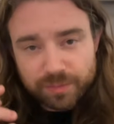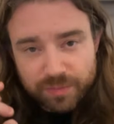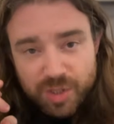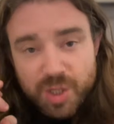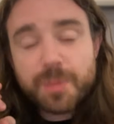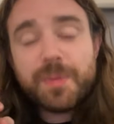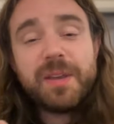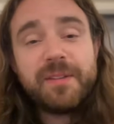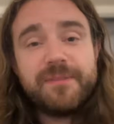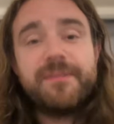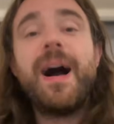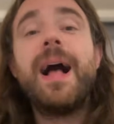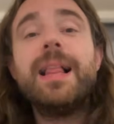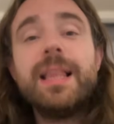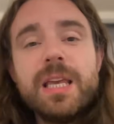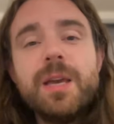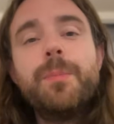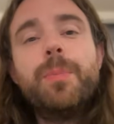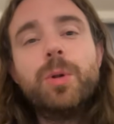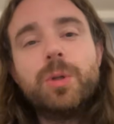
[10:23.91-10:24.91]
to be
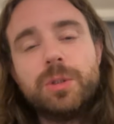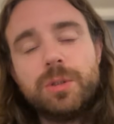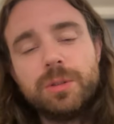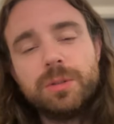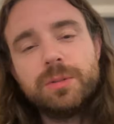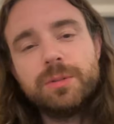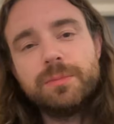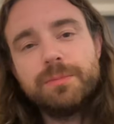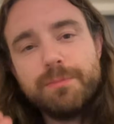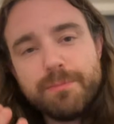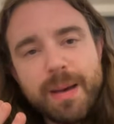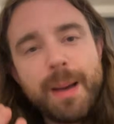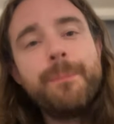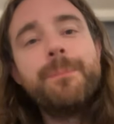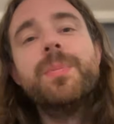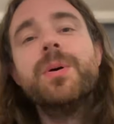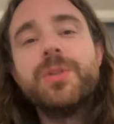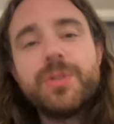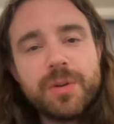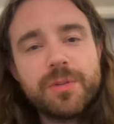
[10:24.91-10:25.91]
valuable
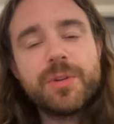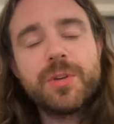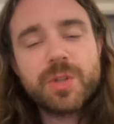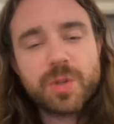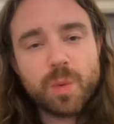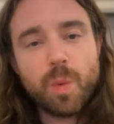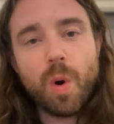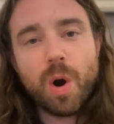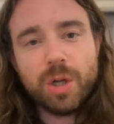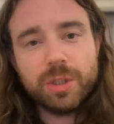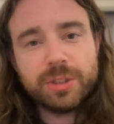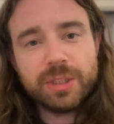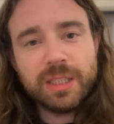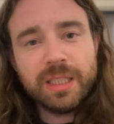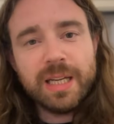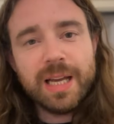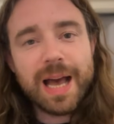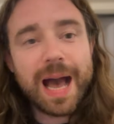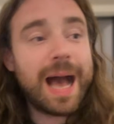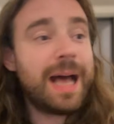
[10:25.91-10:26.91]
members of the squad
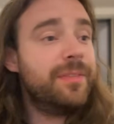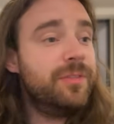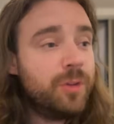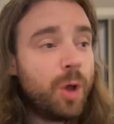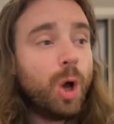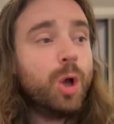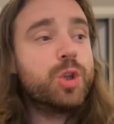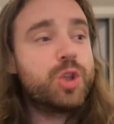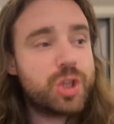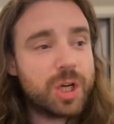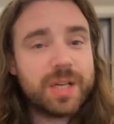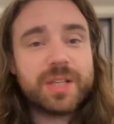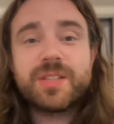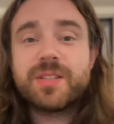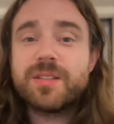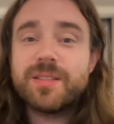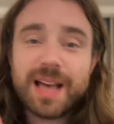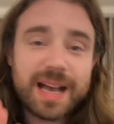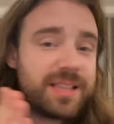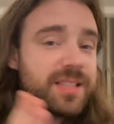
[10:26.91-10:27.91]
and not
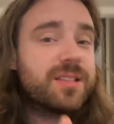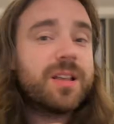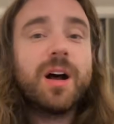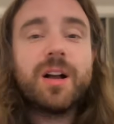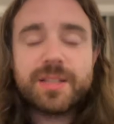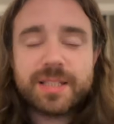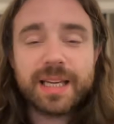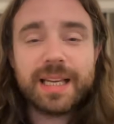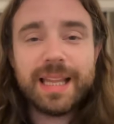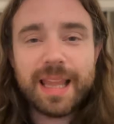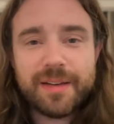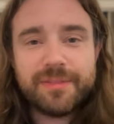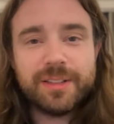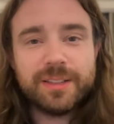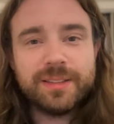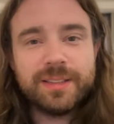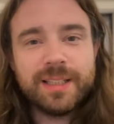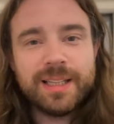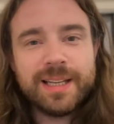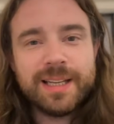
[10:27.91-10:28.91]
just that starting 11.